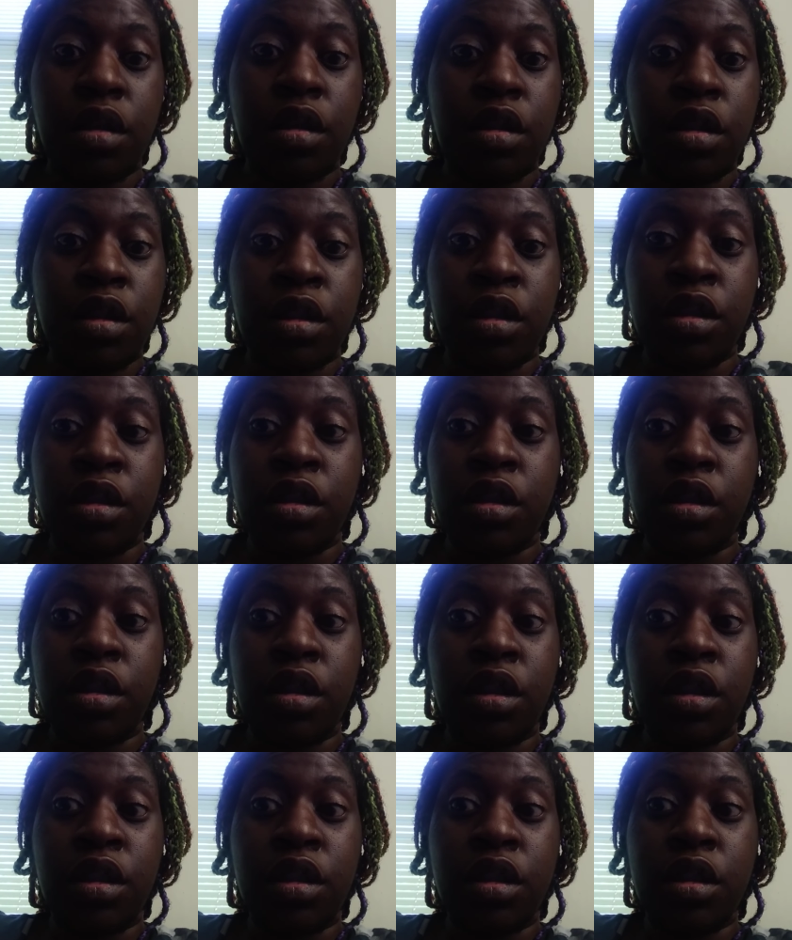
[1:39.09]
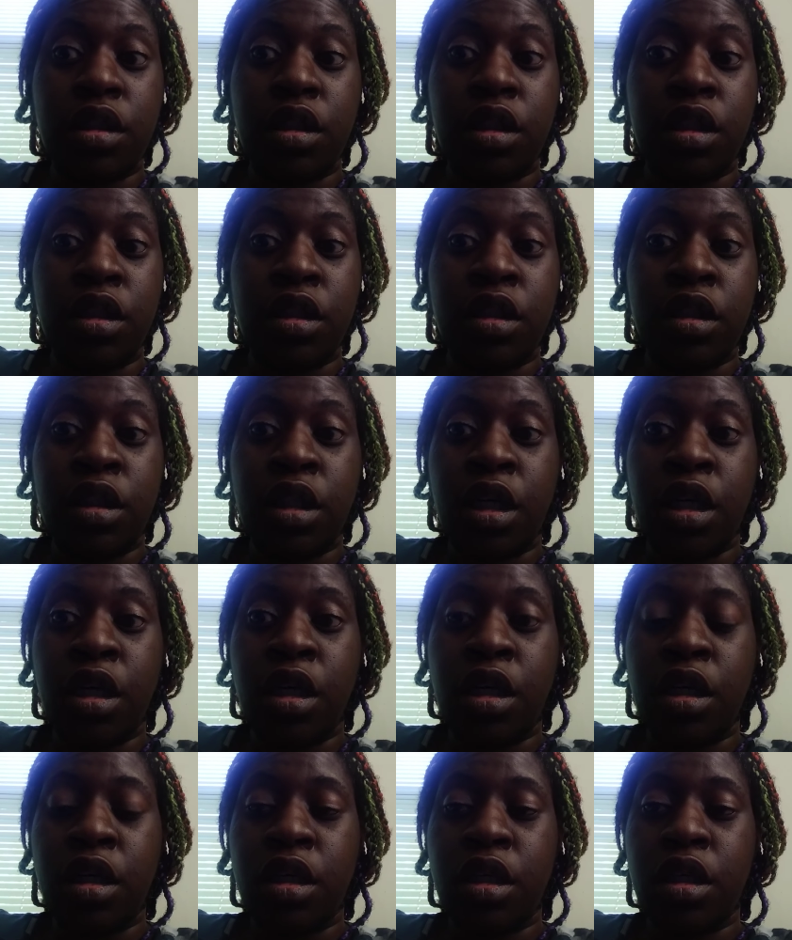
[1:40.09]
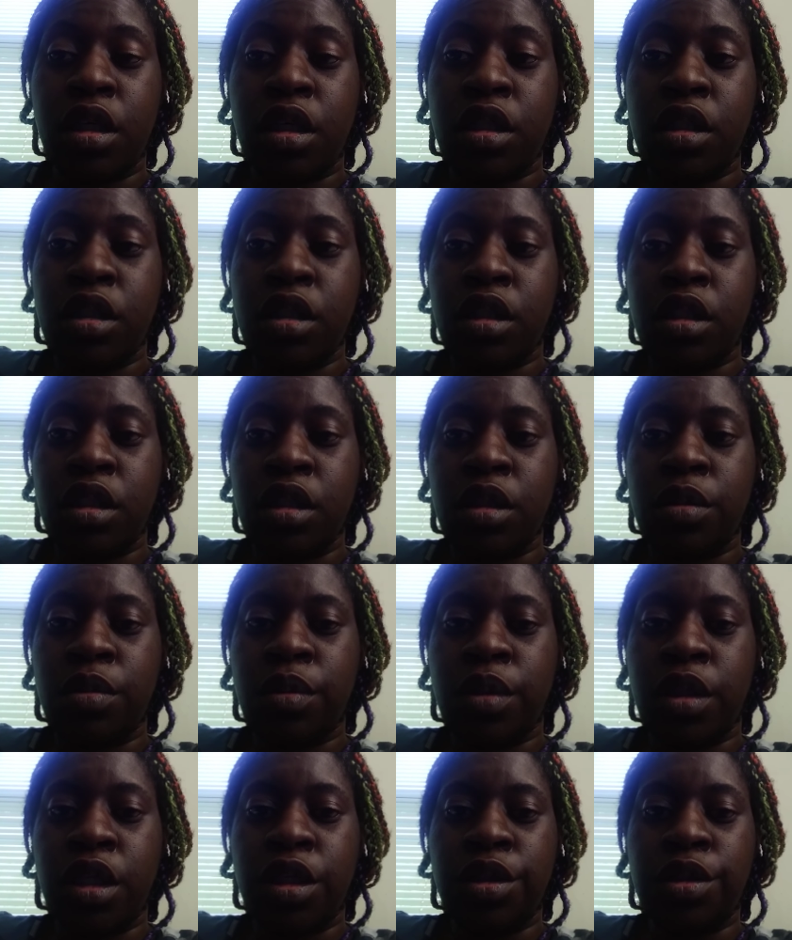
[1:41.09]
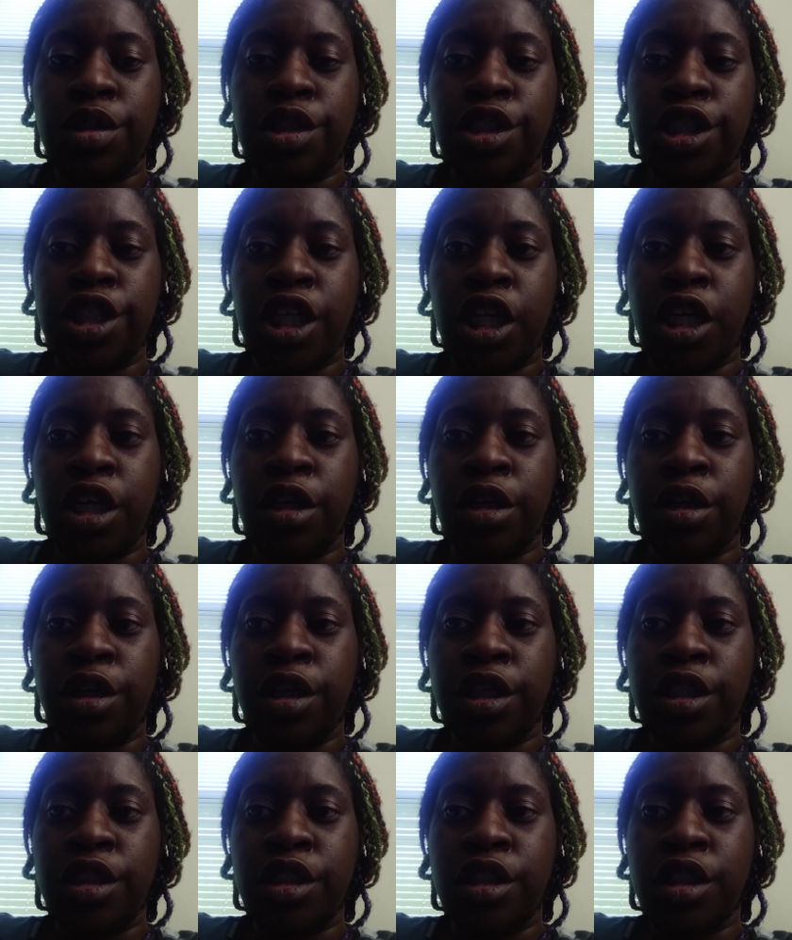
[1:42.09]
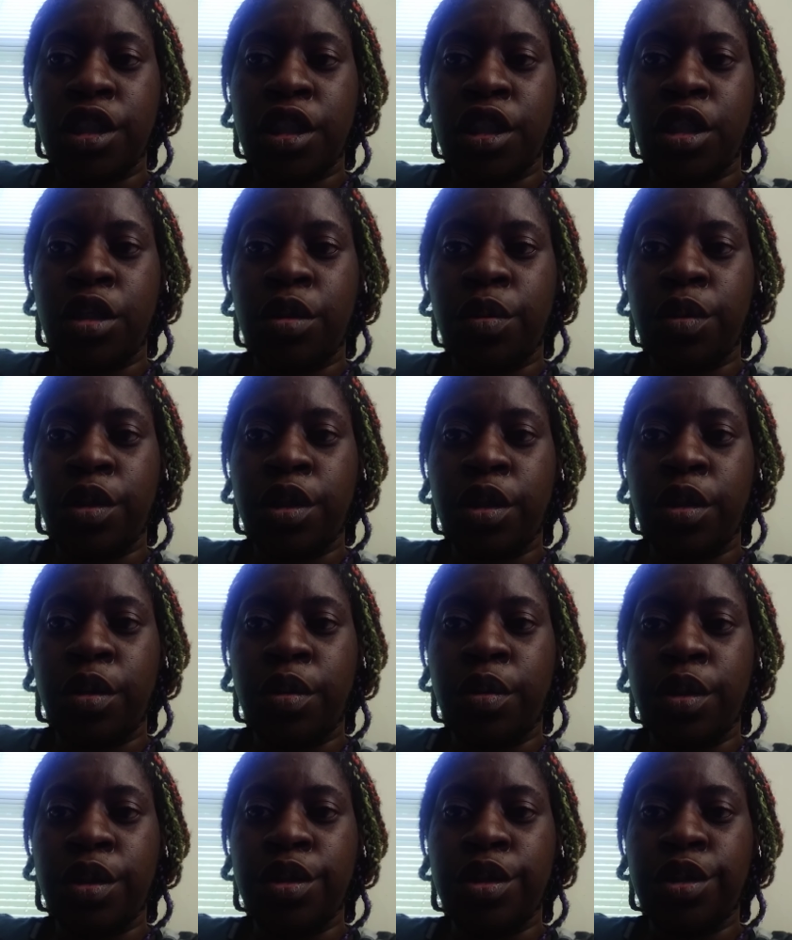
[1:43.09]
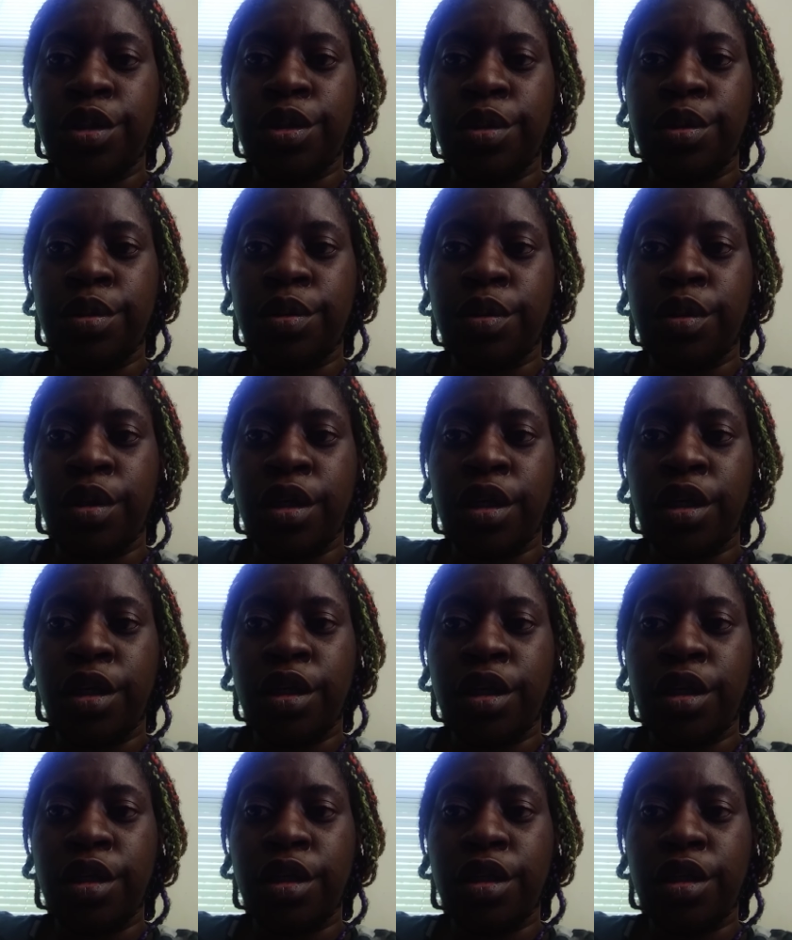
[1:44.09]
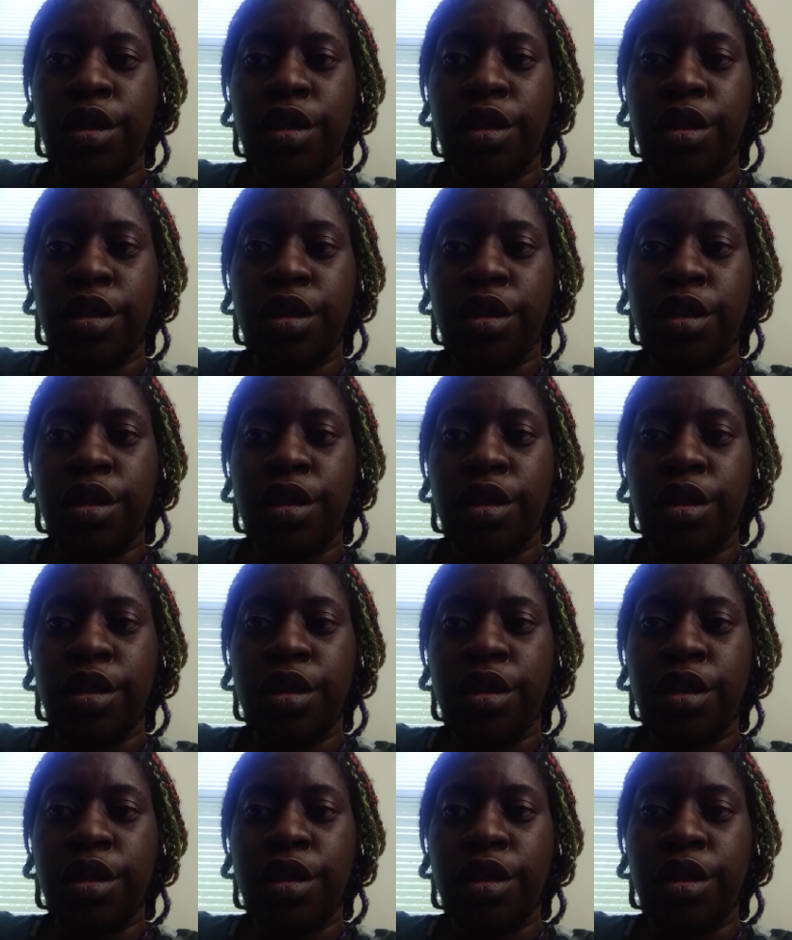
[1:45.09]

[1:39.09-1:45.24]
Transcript: cause it it's not it's is when I do share it's it don't go into uh,